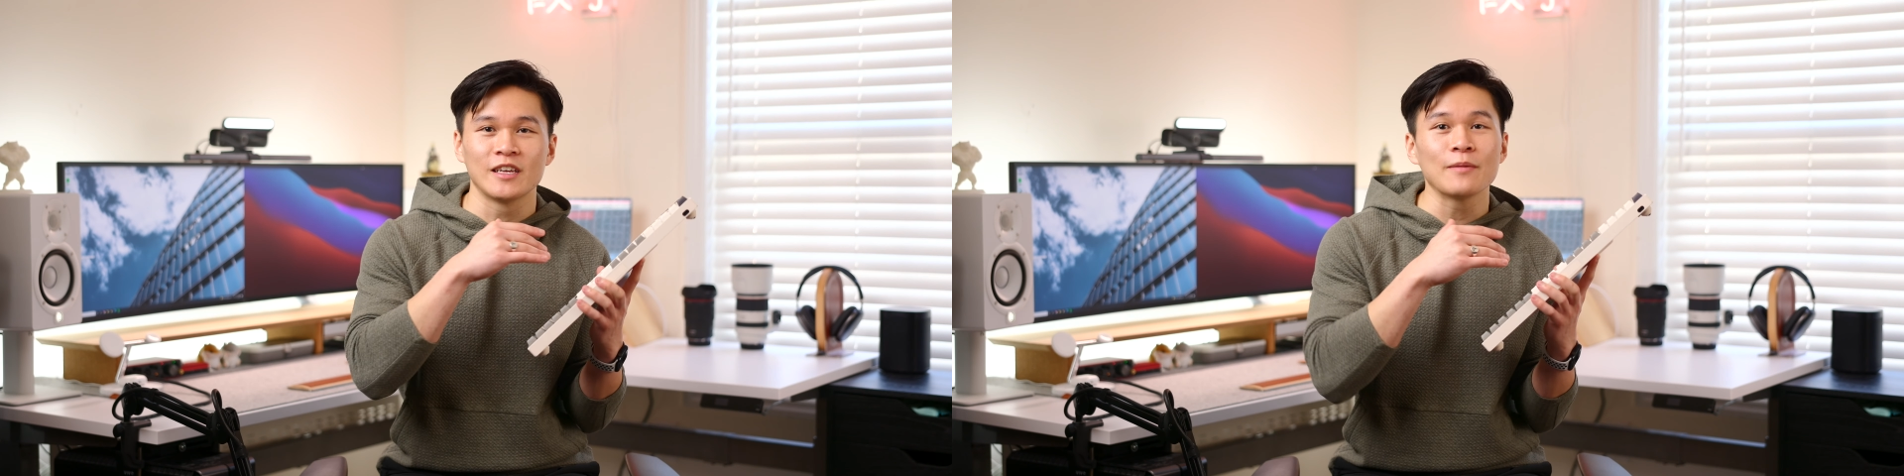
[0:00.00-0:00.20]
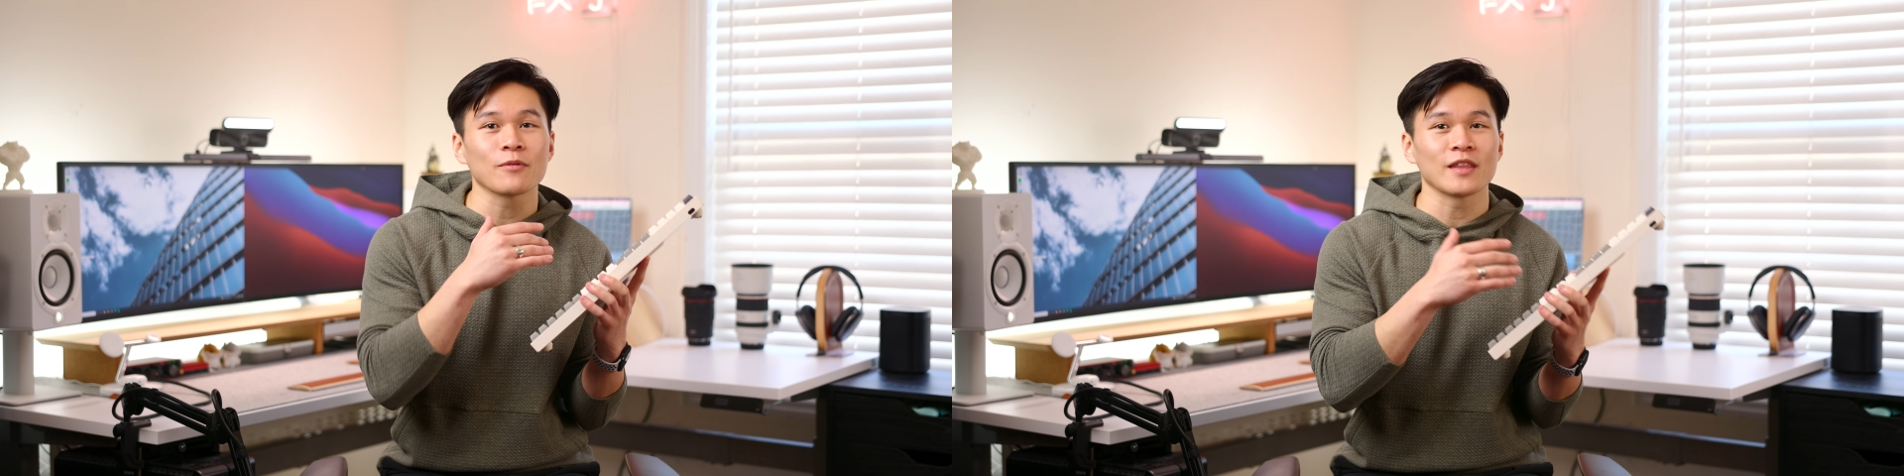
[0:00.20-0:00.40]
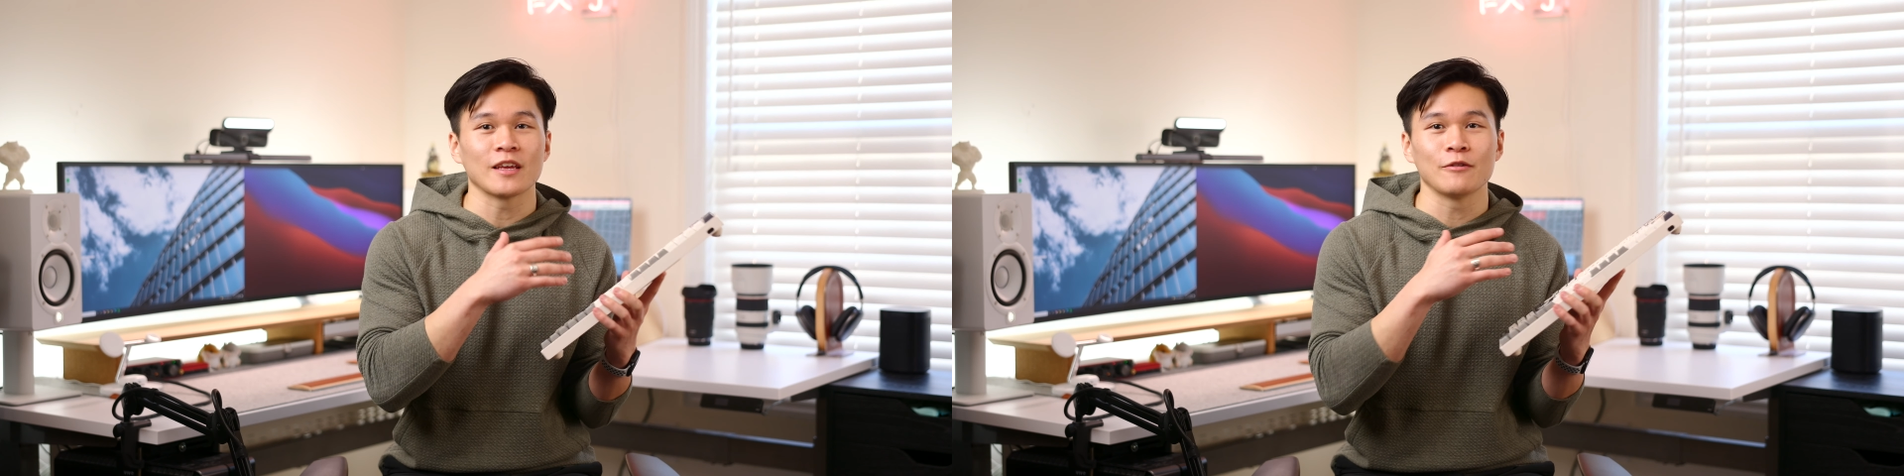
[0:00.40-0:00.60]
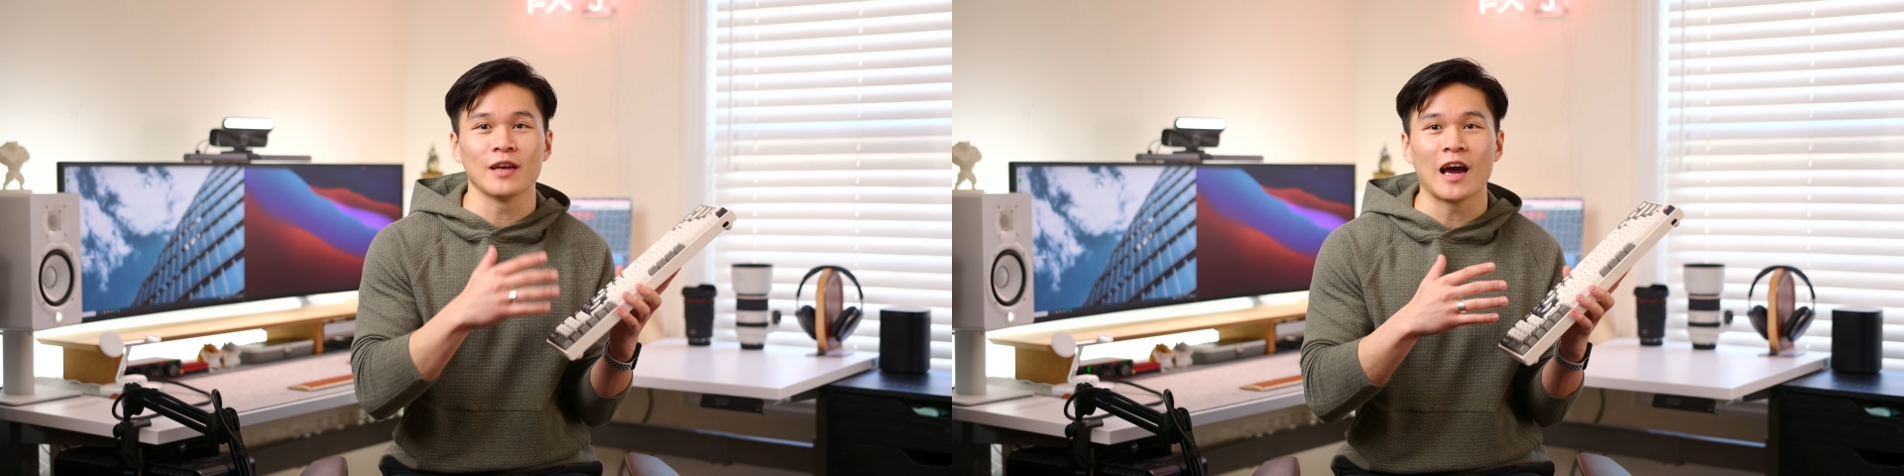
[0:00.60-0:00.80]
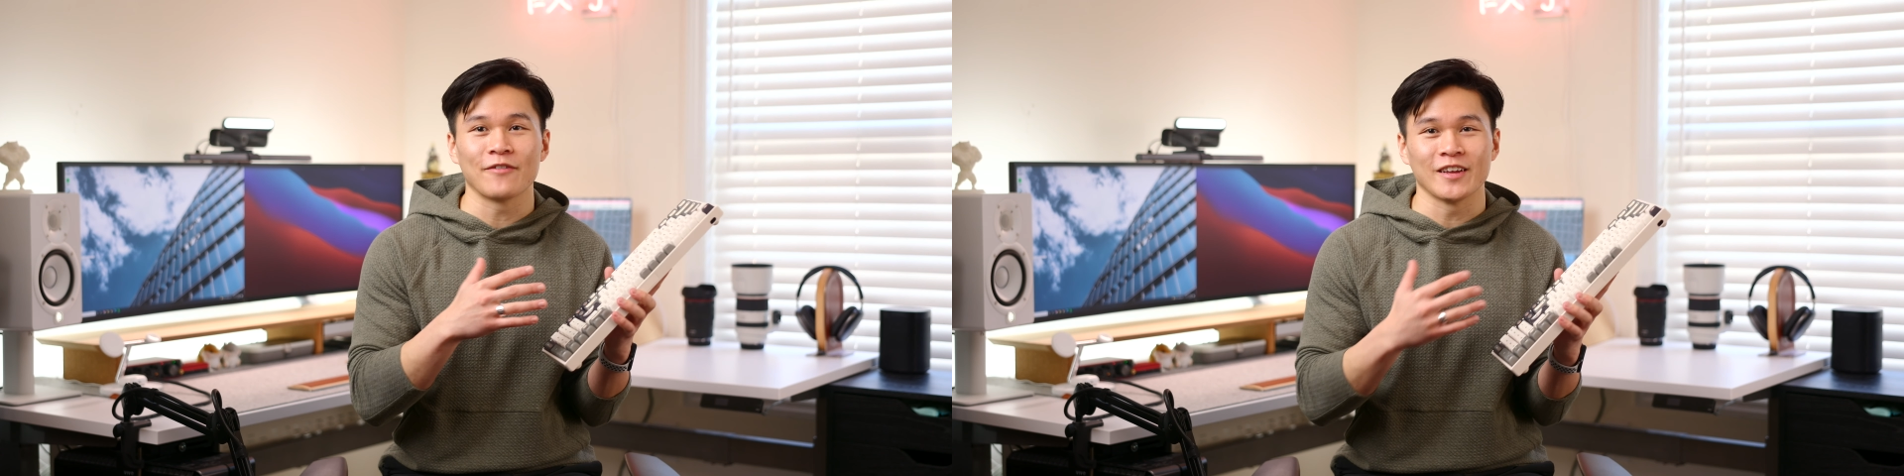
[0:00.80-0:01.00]
deeper that you
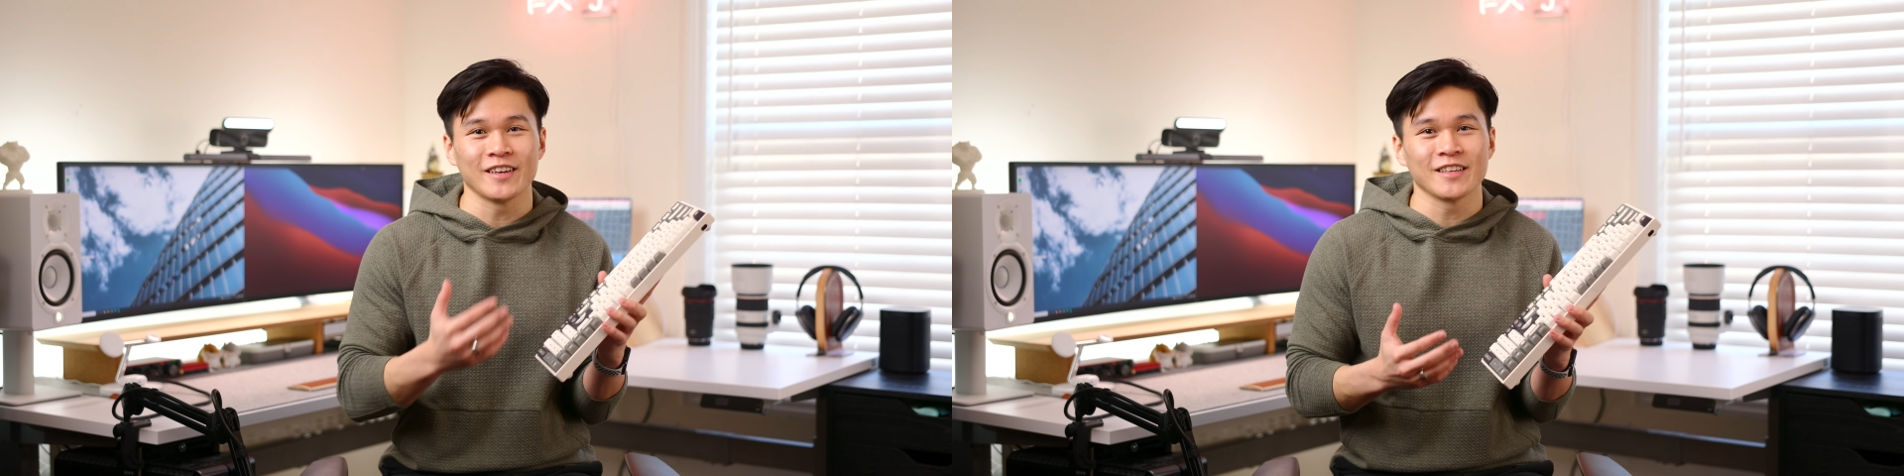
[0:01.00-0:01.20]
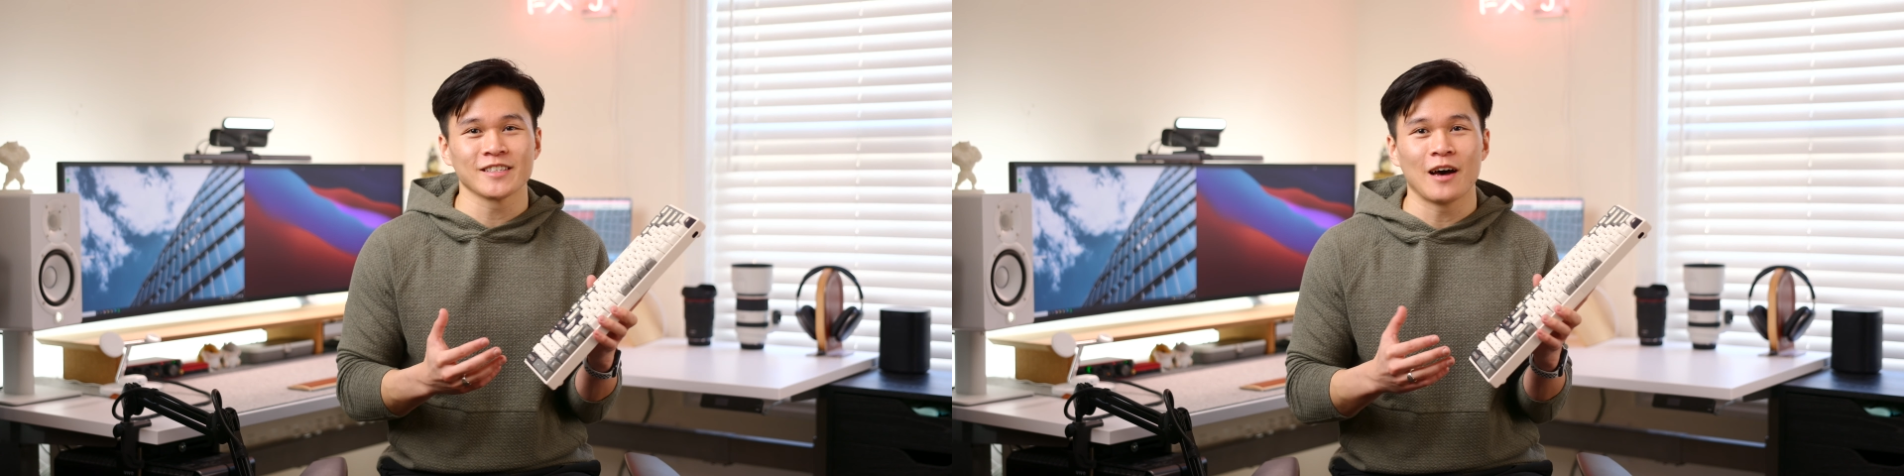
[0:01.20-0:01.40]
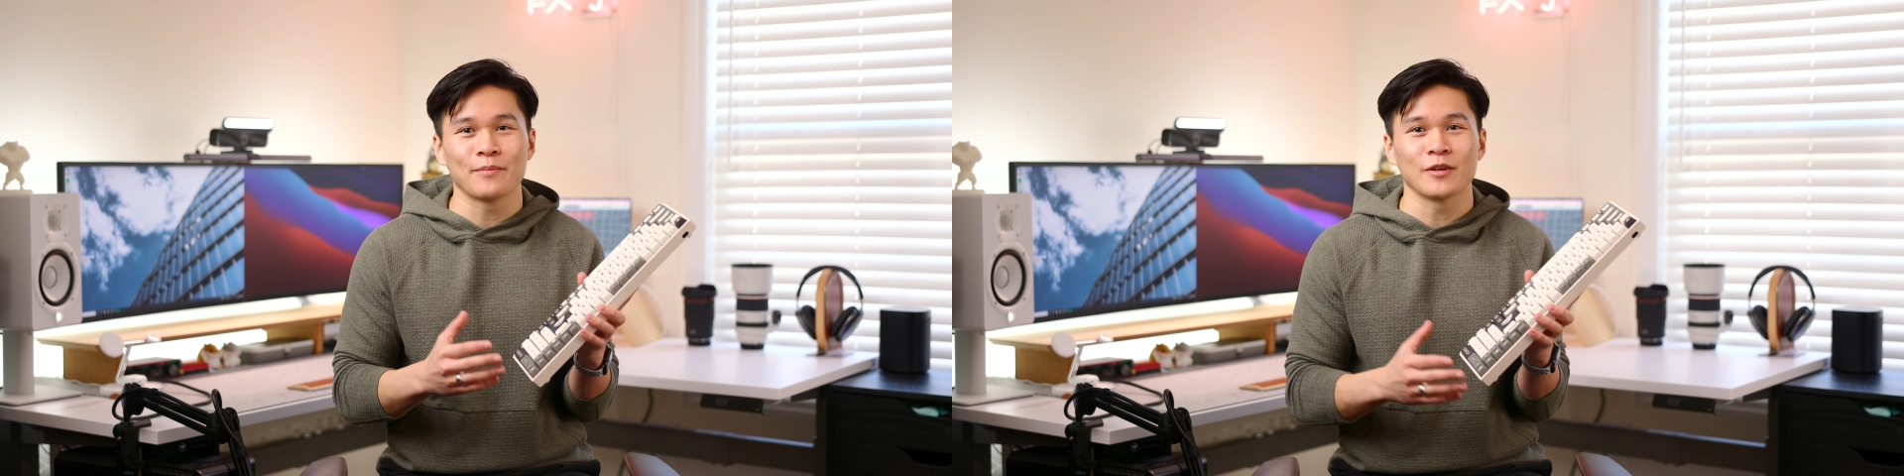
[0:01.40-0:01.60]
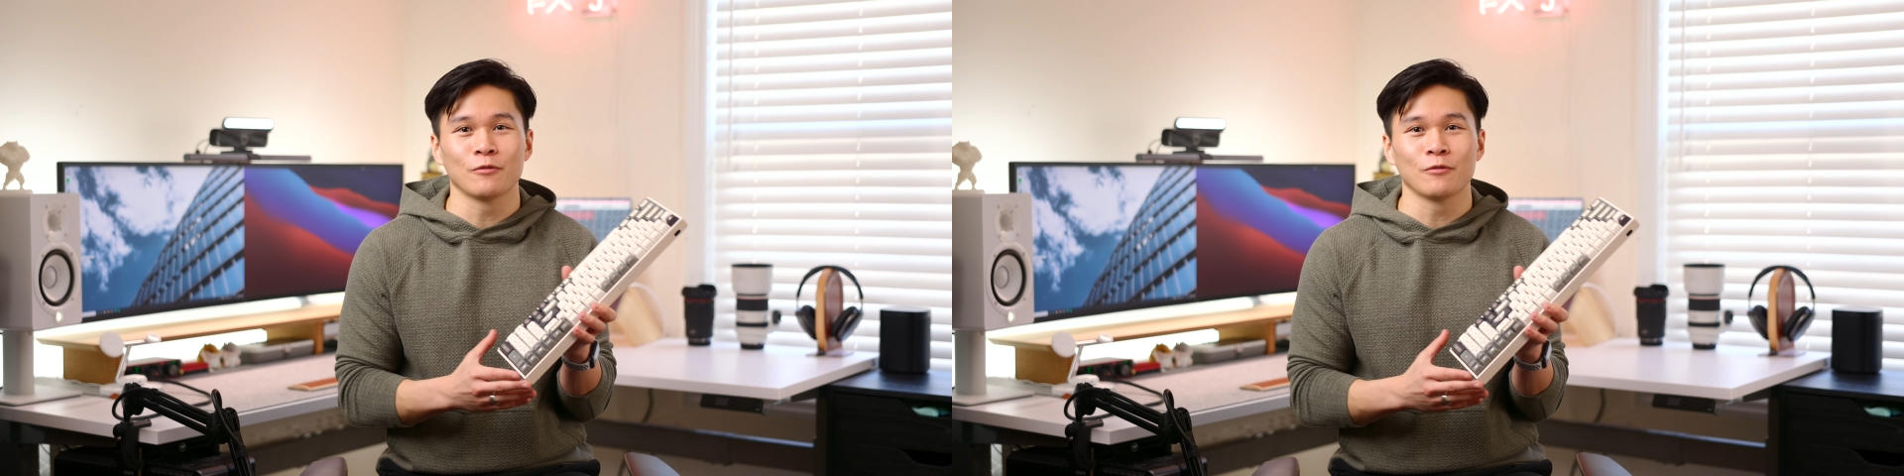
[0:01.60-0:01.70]
dive into this hobby,